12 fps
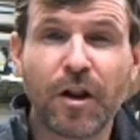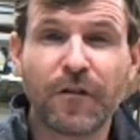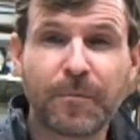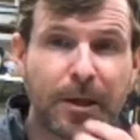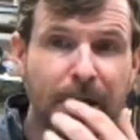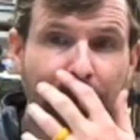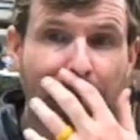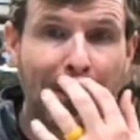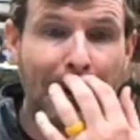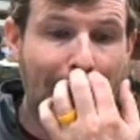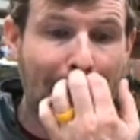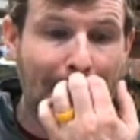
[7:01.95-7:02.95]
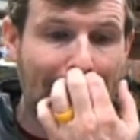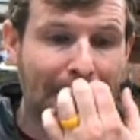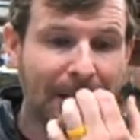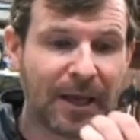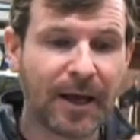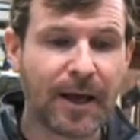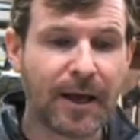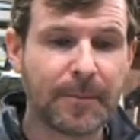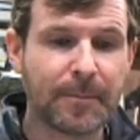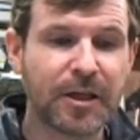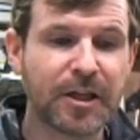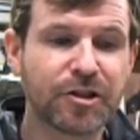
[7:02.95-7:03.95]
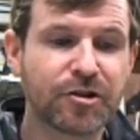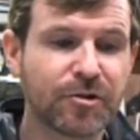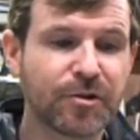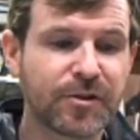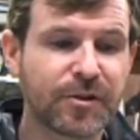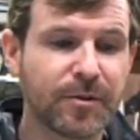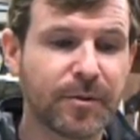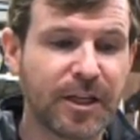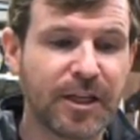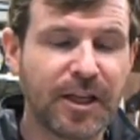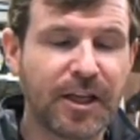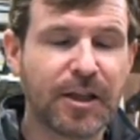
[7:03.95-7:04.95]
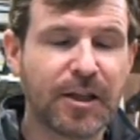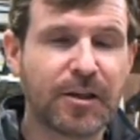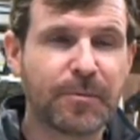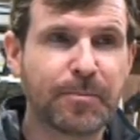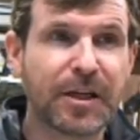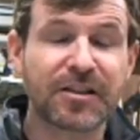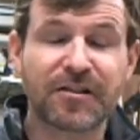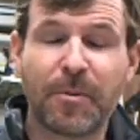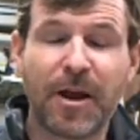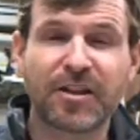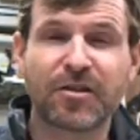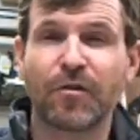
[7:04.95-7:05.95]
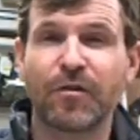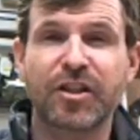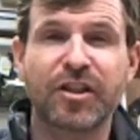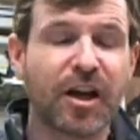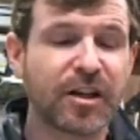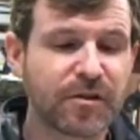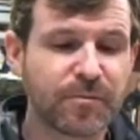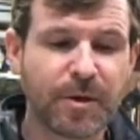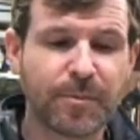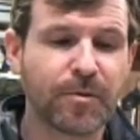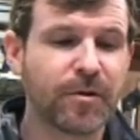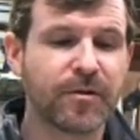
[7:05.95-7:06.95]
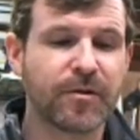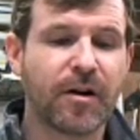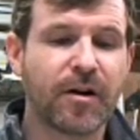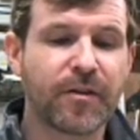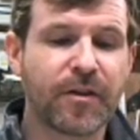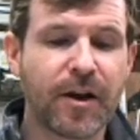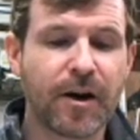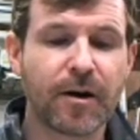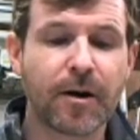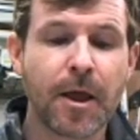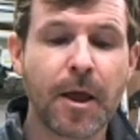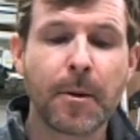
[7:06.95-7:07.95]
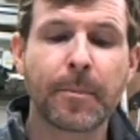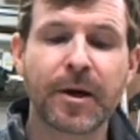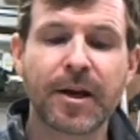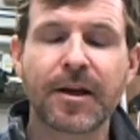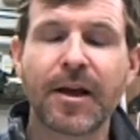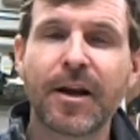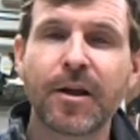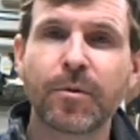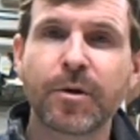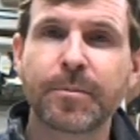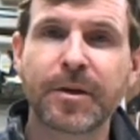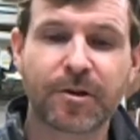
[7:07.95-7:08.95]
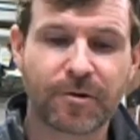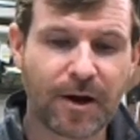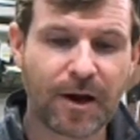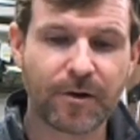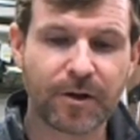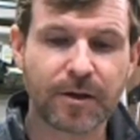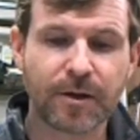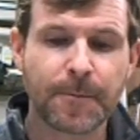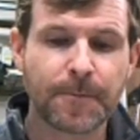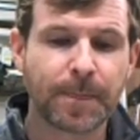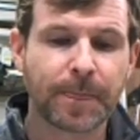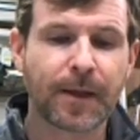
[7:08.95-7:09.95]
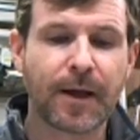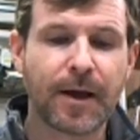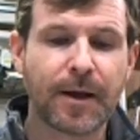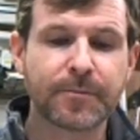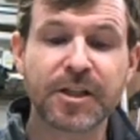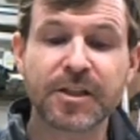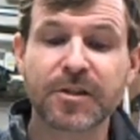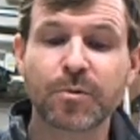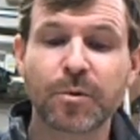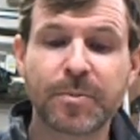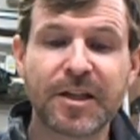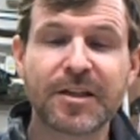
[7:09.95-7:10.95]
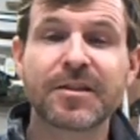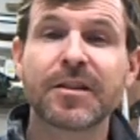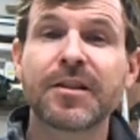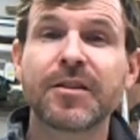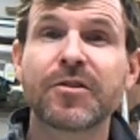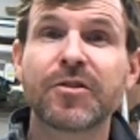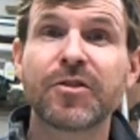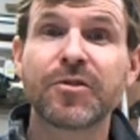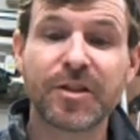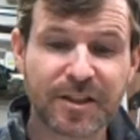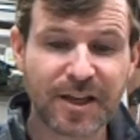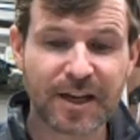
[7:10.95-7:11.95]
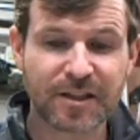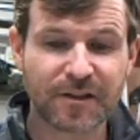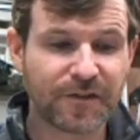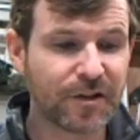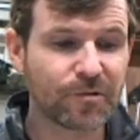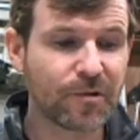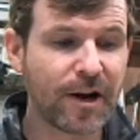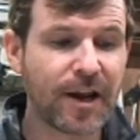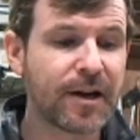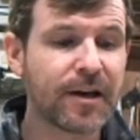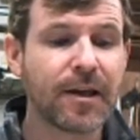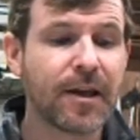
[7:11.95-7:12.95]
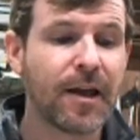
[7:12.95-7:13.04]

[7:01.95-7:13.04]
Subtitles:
of people in Jerusalem because of Passover. Tons of people are there, but at night it wouldn't be crowded. Jesus would be easy to detect if he ran.